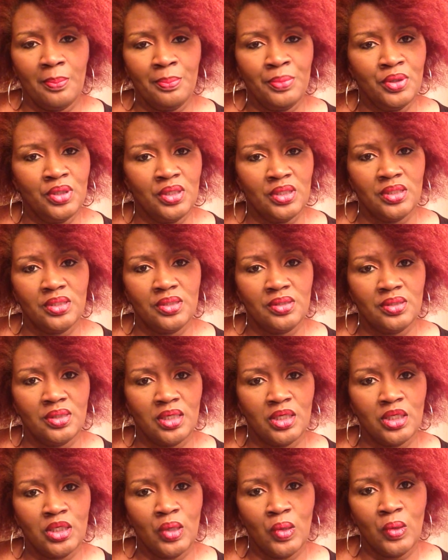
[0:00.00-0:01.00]
put
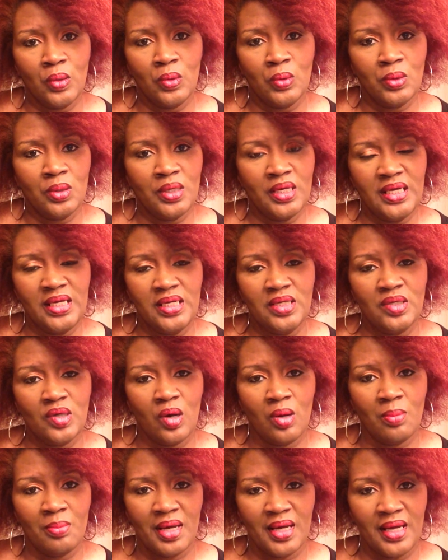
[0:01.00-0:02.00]
a low heat
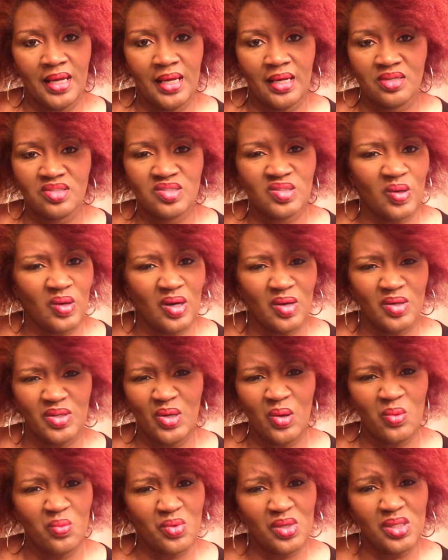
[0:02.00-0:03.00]
on my hair. So I
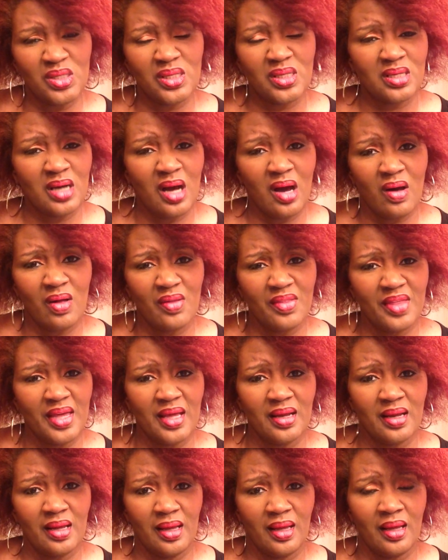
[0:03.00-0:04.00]
don't really call
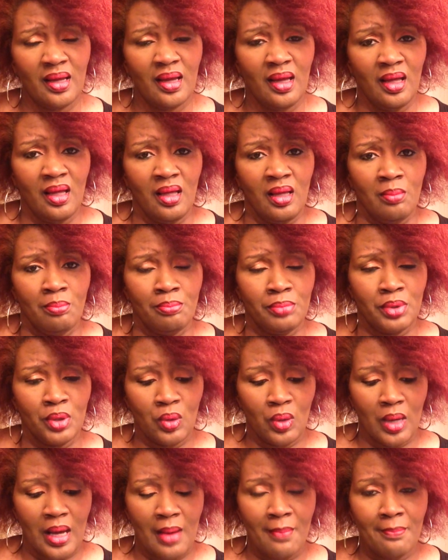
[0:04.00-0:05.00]
that a
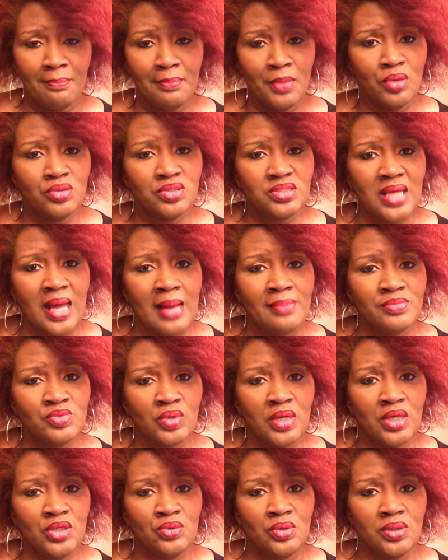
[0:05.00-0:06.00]
blowout. Most times
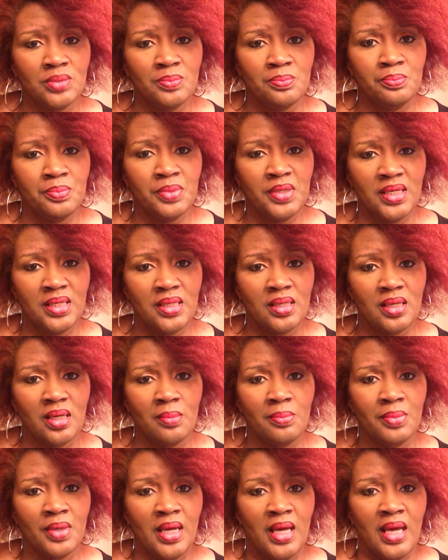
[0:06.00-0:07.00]
when I do a pin
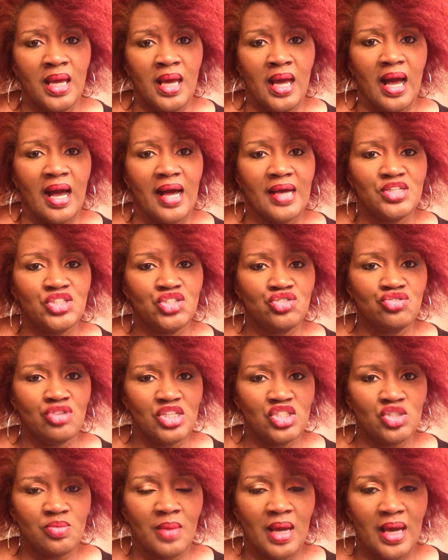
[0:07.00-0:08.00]
up, I
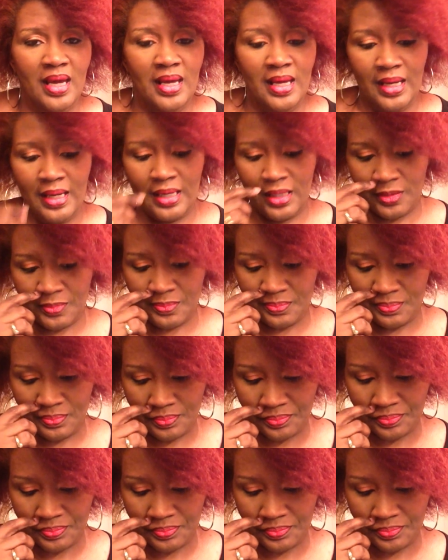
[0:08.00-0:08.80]
stretch my hair,